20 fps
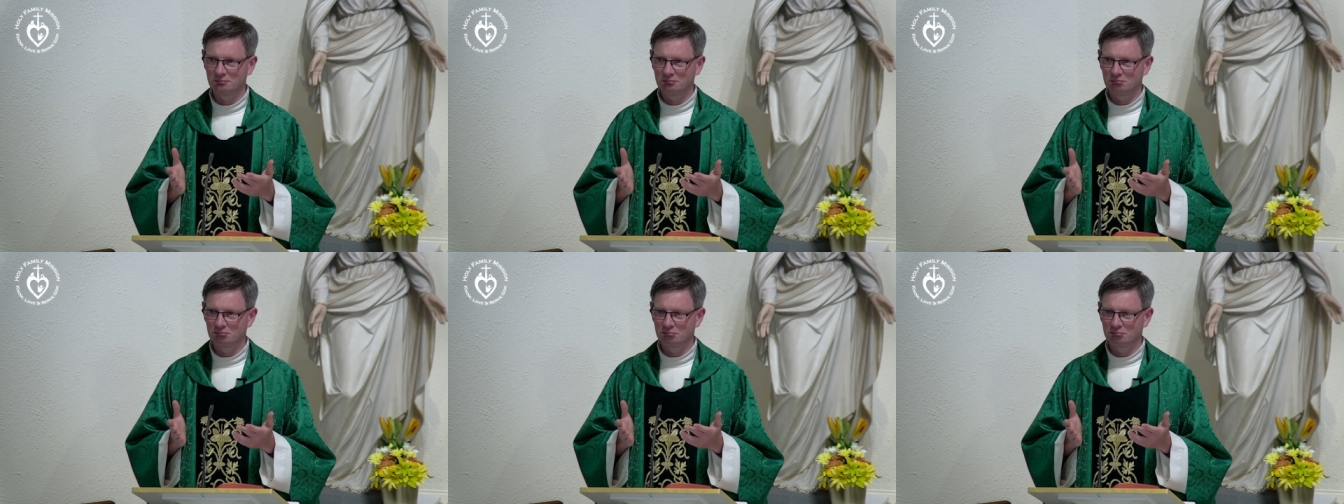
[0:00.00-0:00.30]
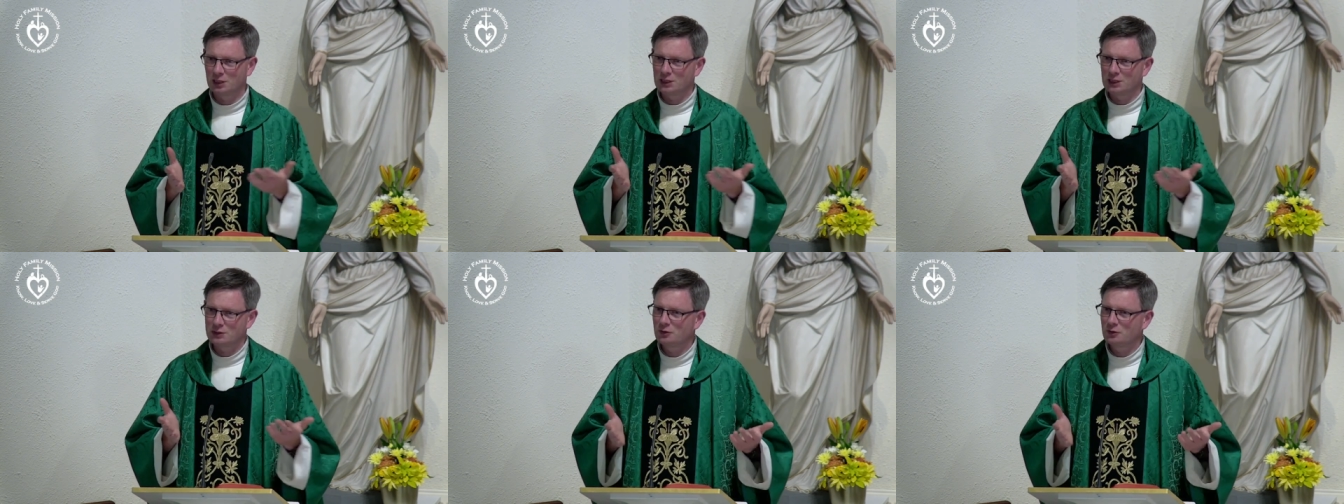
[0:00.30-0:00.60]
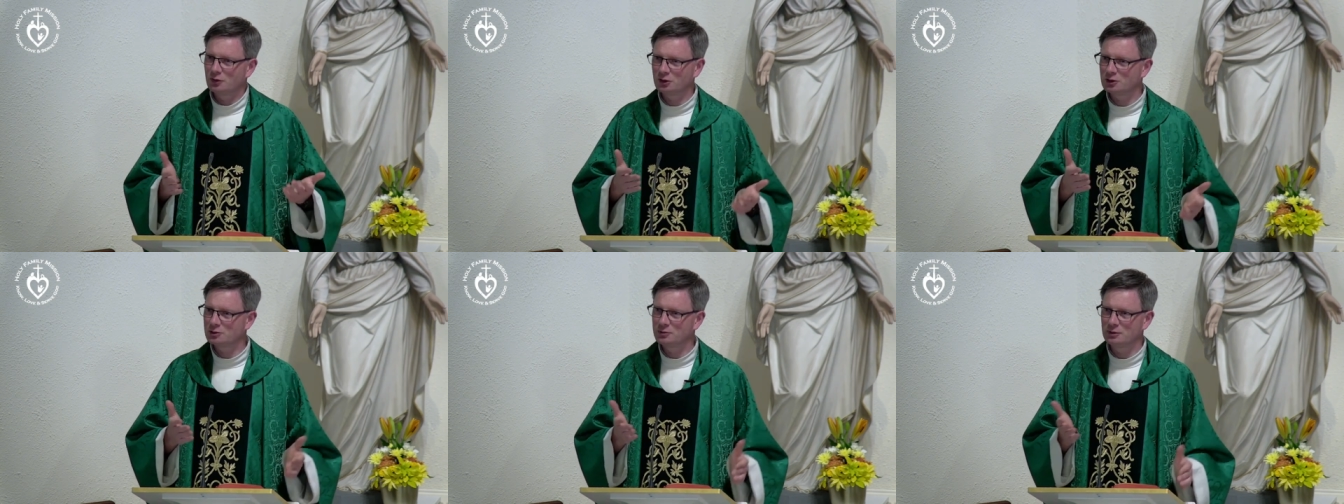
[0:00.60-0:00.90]
Because we've
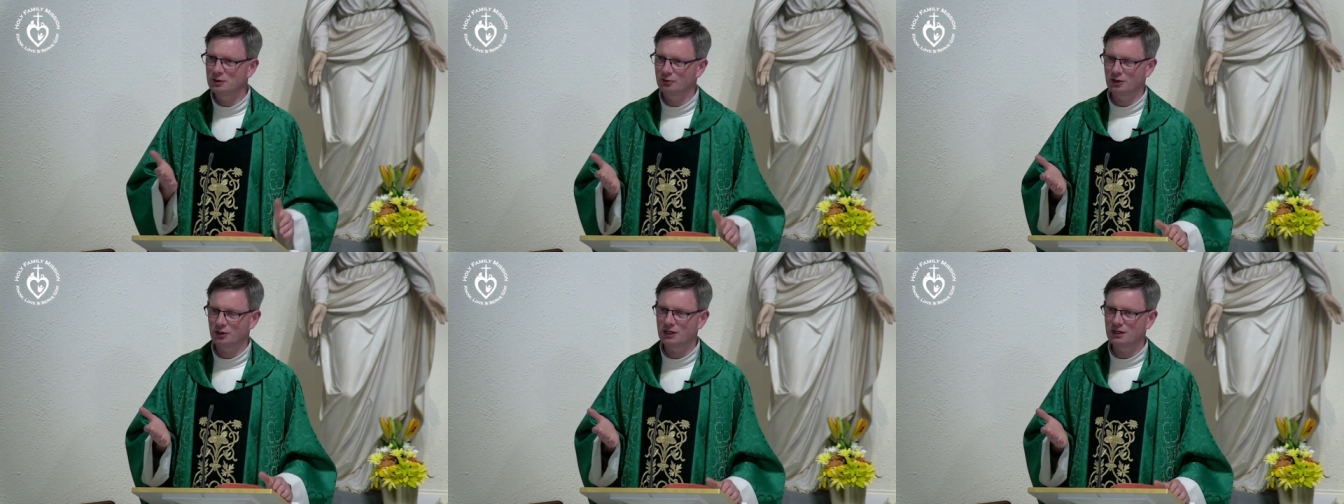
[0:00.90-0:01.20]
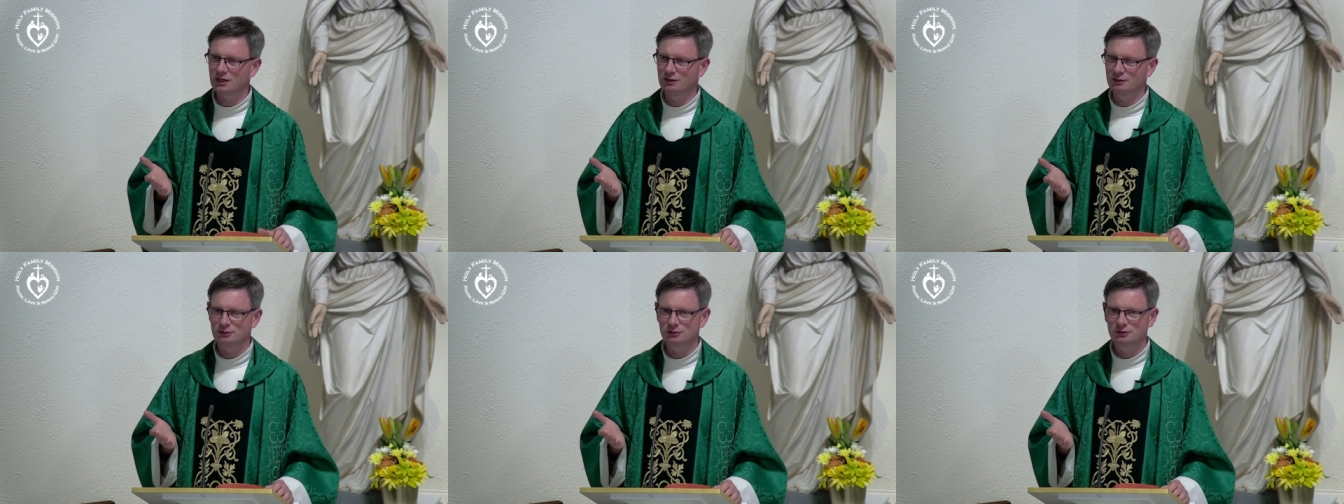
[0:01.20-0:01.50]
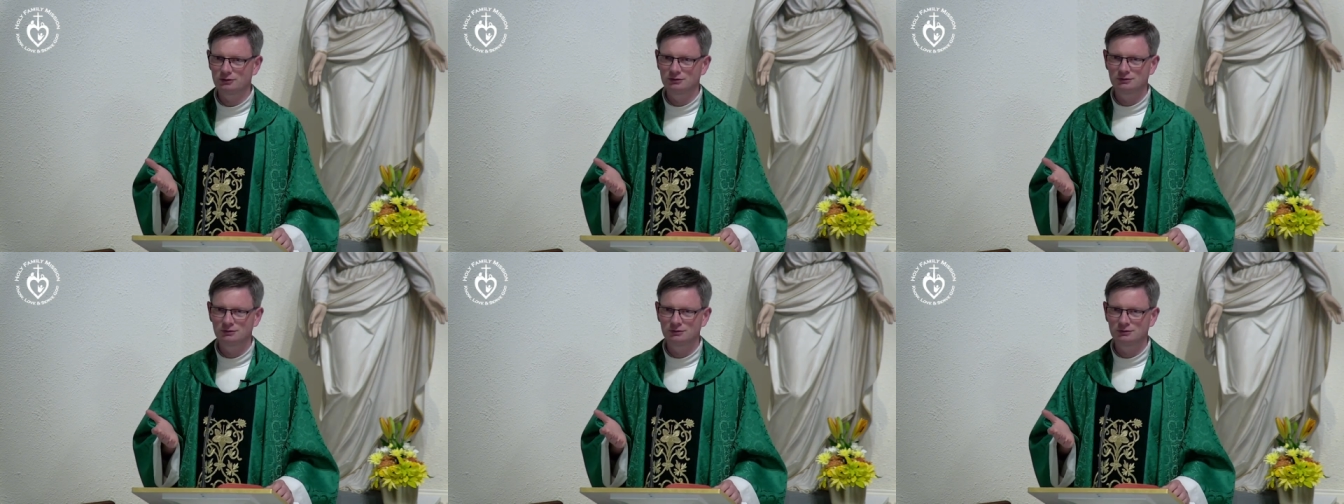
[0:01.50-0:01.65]
nothing to be afraid of.